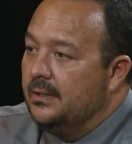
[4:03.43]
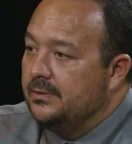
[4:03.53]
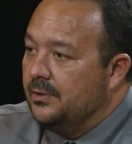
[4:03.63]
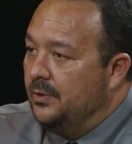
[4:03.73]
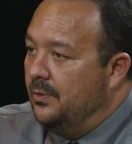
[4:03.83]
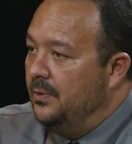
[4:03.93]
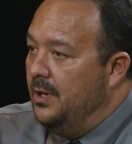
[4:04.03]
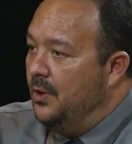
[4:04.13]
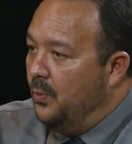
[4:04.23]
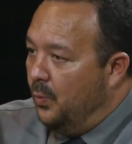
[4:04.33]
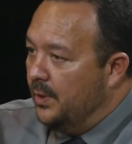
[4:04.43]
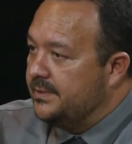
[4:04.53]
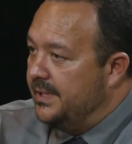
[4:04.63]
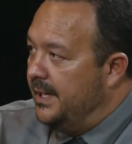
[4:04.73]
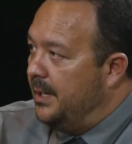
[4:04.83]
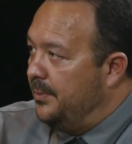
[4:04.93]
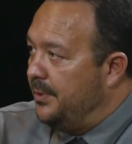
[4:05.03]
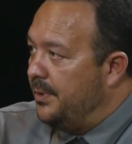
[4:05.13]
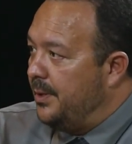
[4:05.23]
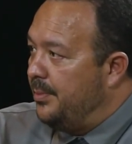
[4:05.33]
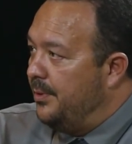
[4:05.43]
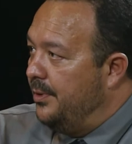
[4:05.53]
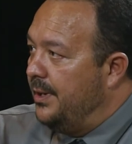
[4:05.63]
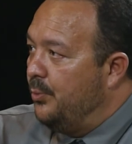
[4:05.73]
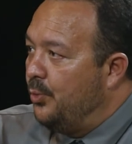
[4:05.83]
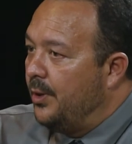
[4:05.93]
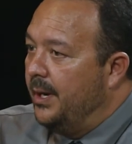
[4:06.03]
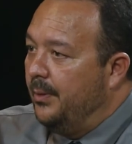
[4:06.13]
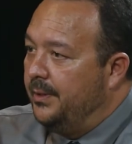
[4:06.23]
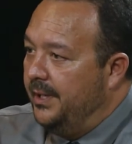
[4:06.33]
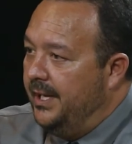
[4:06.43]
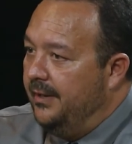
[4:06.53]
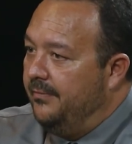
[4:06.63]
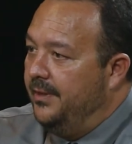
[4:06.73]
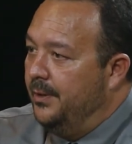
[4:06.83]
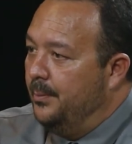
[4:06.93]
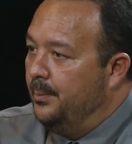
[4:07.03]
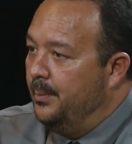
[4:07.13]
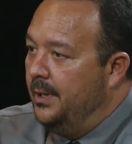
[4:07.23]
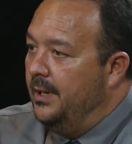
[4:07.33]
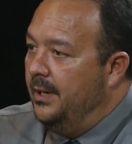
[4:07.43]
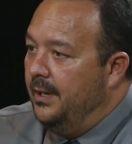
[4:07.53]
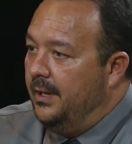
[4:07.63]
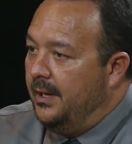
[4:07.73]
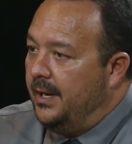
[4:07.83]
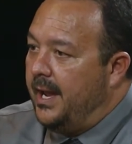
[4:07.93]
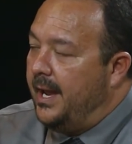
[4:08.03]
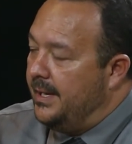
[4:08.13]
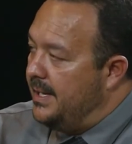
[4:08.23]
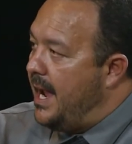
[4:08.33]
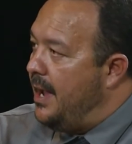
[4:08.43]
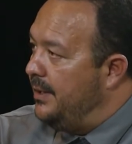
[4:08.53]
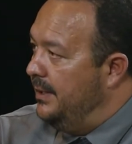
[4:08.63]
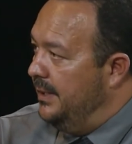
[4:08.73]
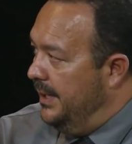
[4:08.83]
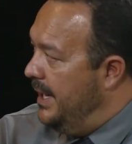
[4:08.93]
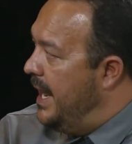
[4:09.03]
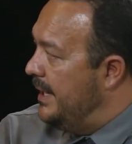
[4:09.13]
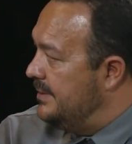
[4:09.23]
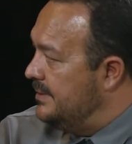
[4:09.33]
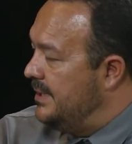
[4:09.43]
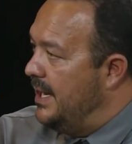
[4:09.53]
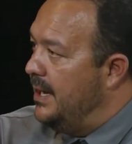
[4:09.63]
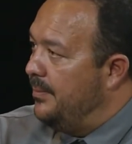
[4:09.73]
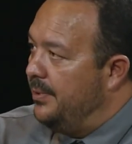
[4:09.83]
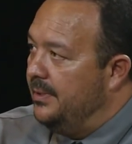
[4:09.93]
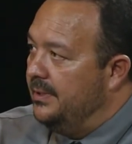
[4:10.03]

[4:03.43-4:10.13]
So once they come through our program, we're able to give them a handout and a next step.